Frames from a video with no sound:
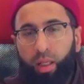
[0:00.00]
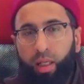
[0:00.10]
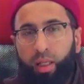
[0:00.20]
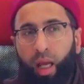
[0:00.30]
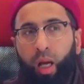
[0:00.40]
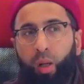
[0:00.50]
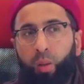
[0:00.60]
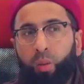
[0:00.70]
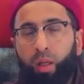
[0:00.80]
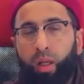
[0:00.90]
in
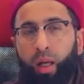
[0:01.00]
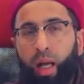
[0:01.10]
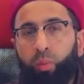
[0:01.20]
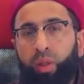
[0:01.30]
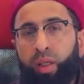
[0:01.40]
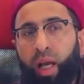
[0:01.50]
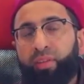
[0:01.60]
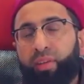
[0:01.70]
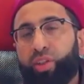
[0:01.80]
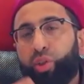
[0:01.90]
how, and we kind
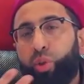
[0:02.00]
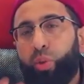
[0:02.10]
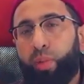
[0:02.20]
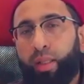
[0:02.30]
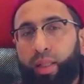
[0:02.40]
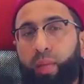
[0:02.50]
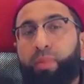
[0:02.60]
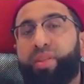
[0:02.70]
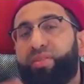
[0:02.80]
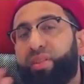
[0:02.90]
of assume that they
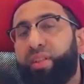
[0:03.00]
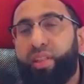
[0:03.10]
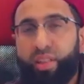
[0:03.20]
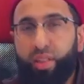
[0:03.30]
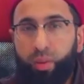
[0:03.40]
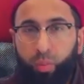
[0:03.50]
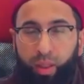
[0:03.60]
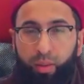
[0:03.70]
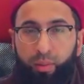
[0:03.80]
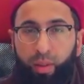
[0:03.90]
must have seen it the same way.